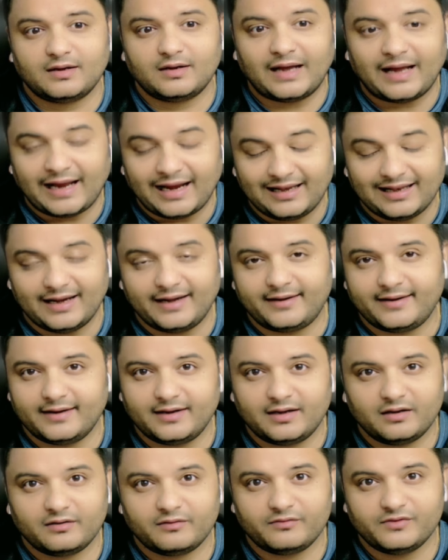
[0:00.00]

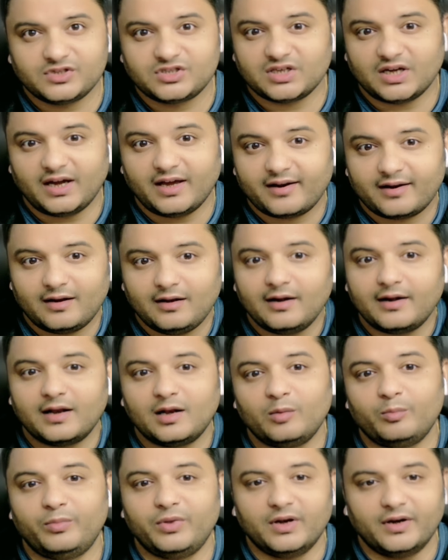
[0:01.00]
highlighted, which are a
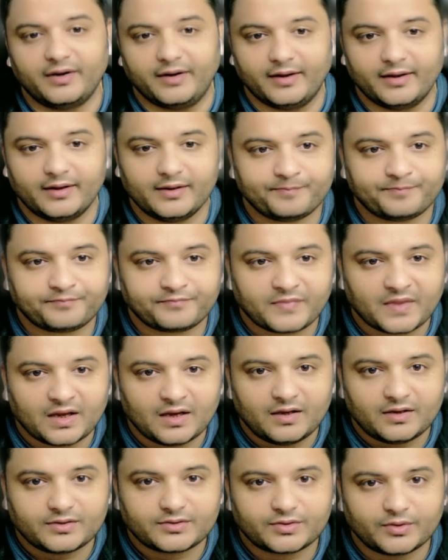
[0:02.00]
little blurred.
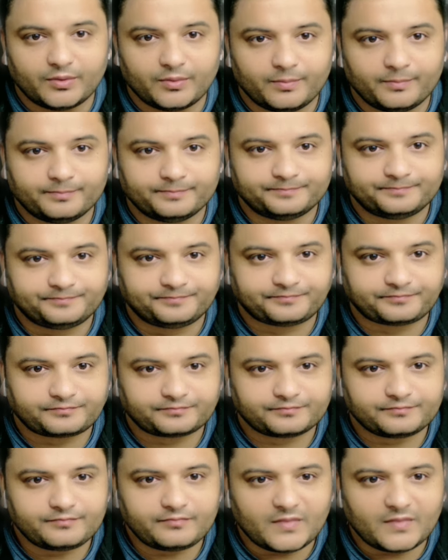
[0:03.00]
So
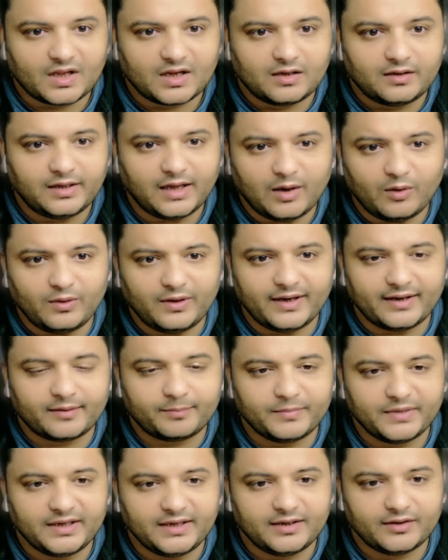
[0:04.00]
now let
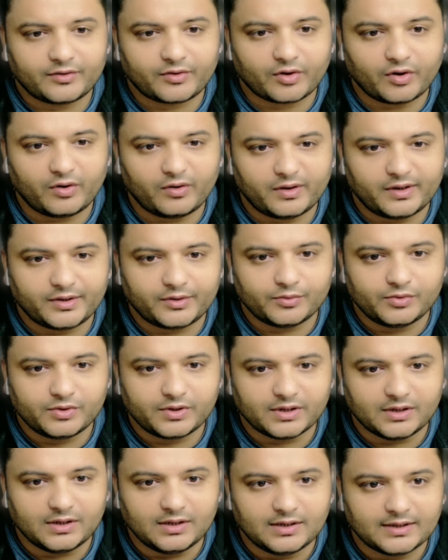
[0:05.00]
me draw a
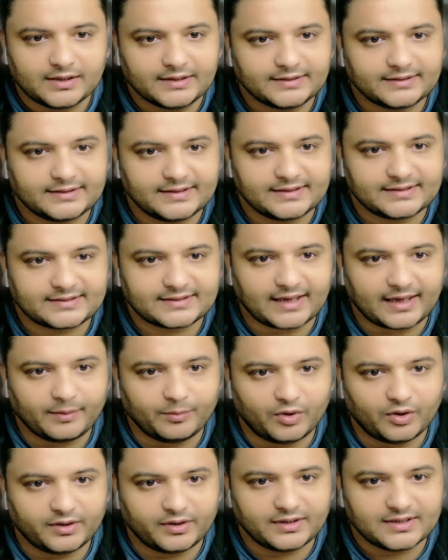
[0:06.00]
doodle this time
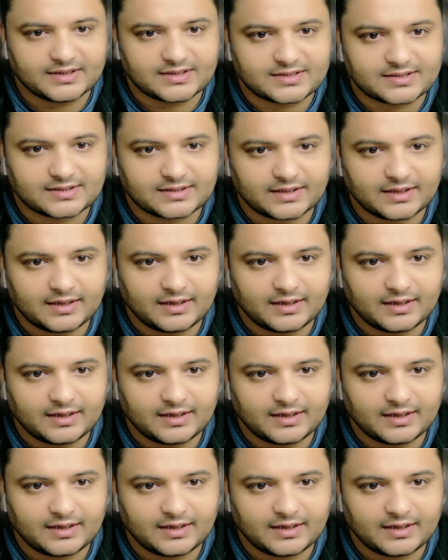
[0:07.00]
on this